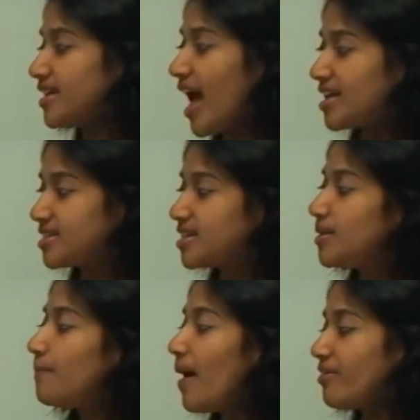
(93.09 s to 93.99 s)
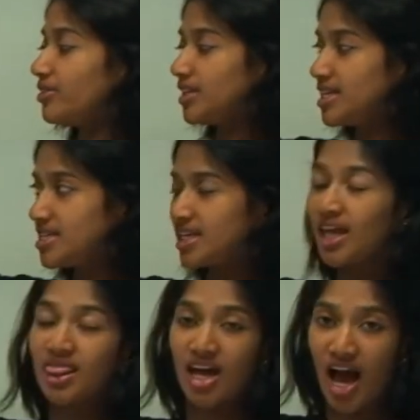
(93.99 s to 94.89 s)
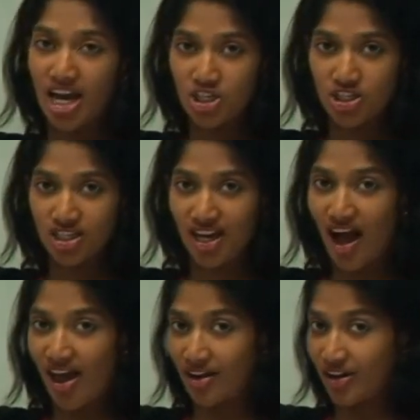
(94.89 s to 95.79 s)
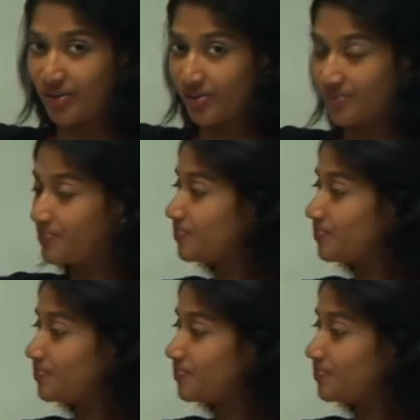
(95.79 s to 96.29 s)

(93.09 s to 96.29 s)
an acid by releasing the hydrogen anion.